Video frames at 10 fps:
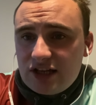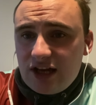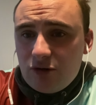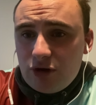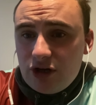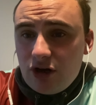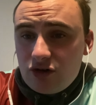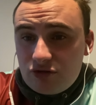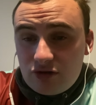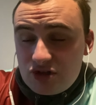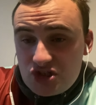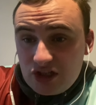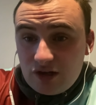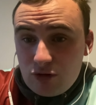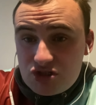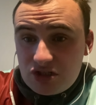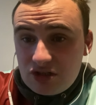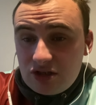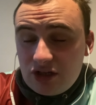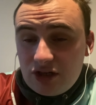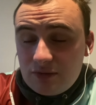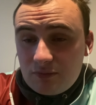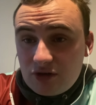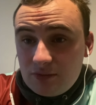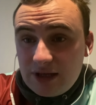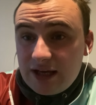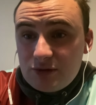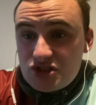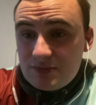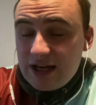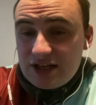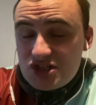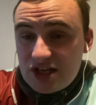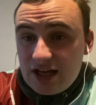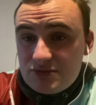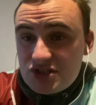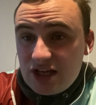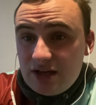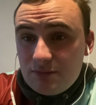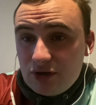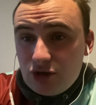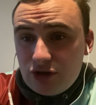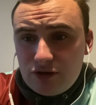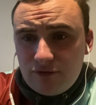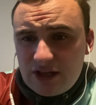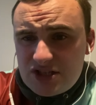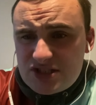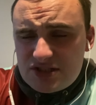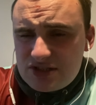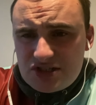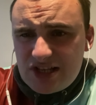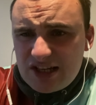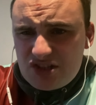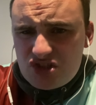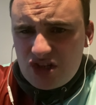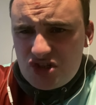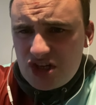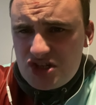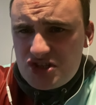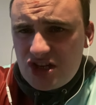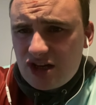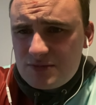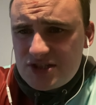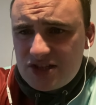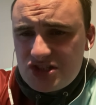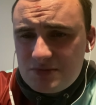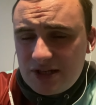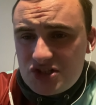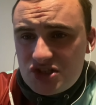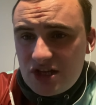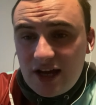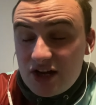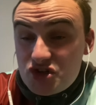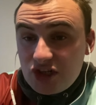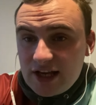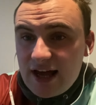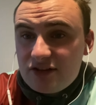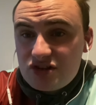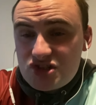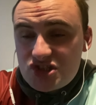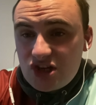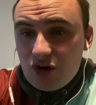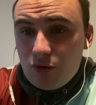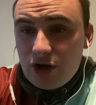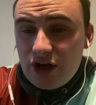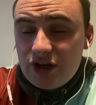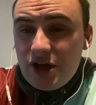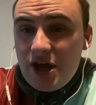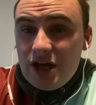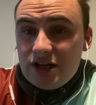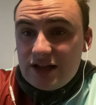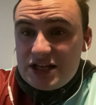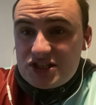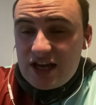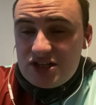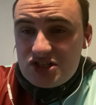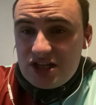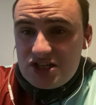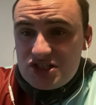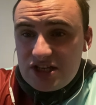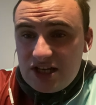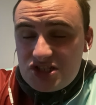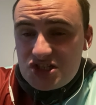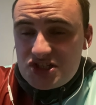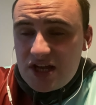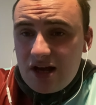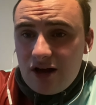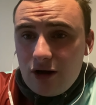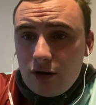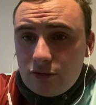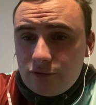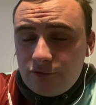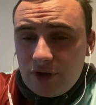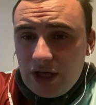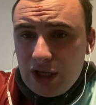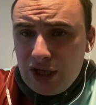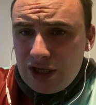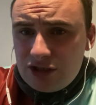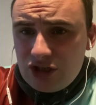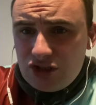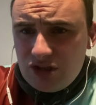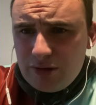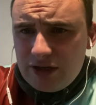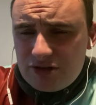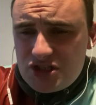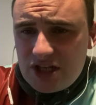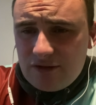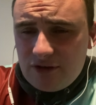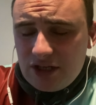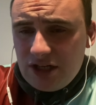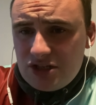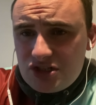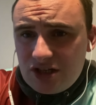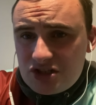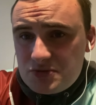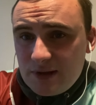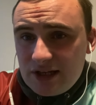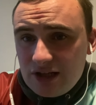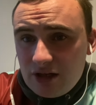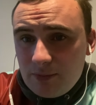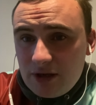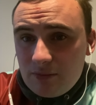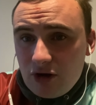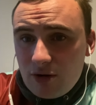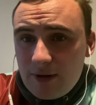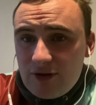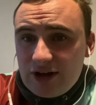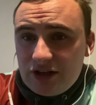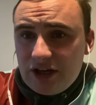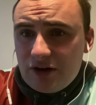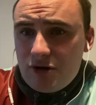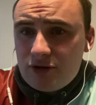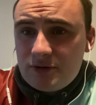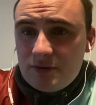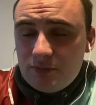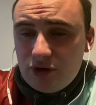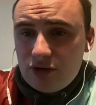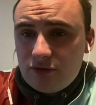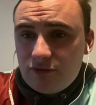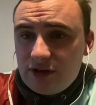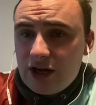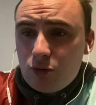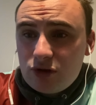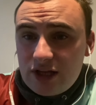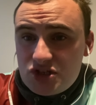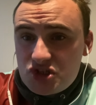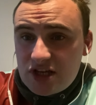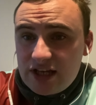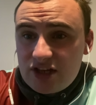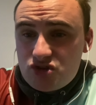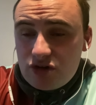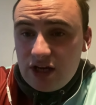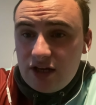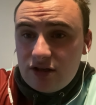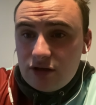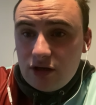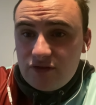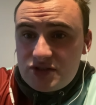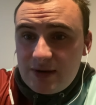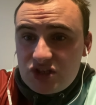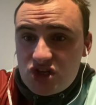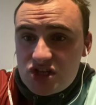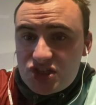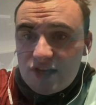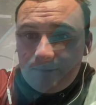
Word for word: Now, uh, originally I wasn't uh, going to be able to make this game today, but uh, things, the slight sort of change in circumstances means that I actually can. So uh, let's get into this. It is the start of a the new era today for the Heat, and I'll explain a little bit more about that later on. But for now, let's just get that train over to Manchester.